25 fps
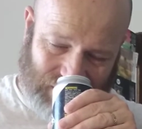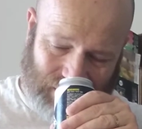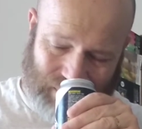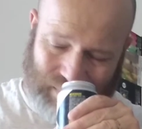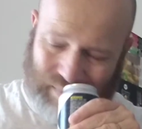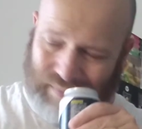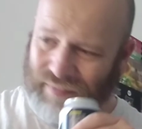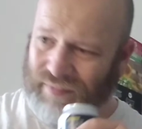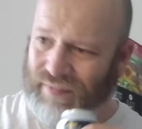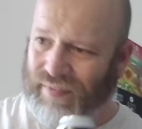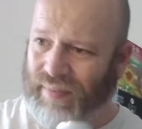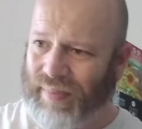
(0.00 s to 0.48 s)

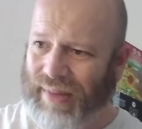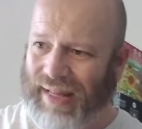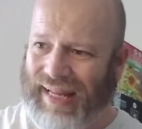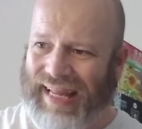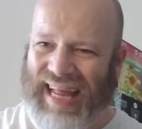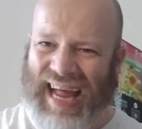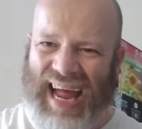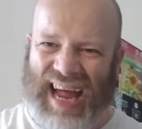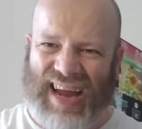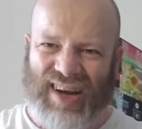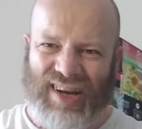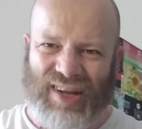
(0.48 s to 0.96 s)
from the
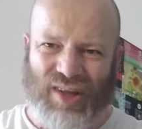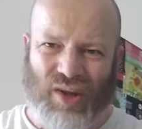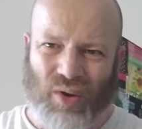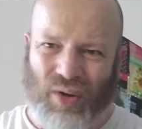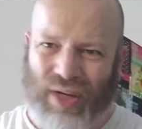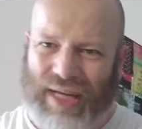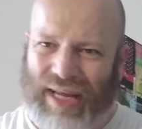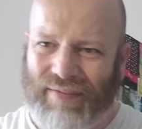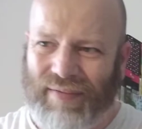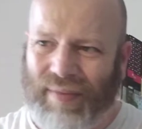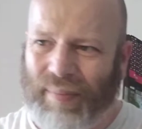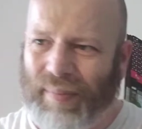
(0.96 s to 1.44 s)
can,
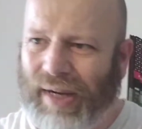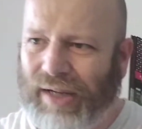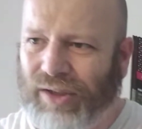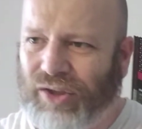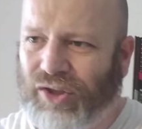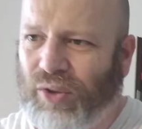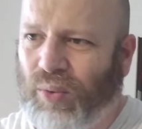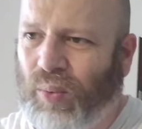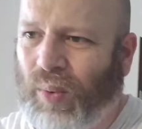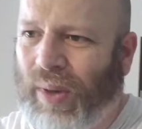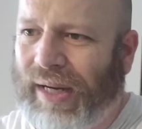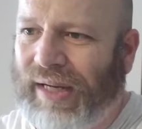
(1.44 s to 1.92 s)
not giving
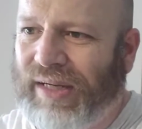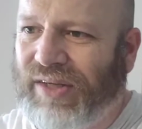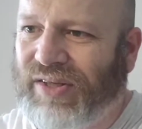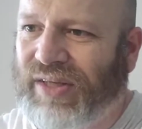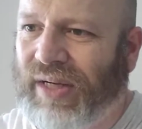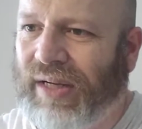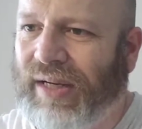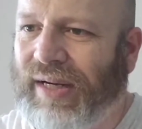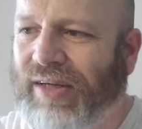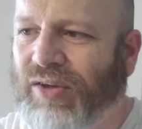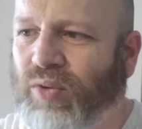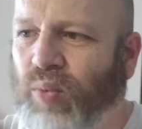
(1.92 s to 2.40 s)
much away.
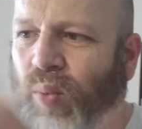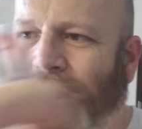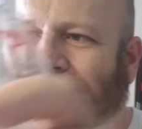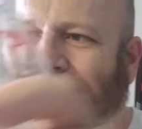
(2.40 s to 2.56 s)
So let's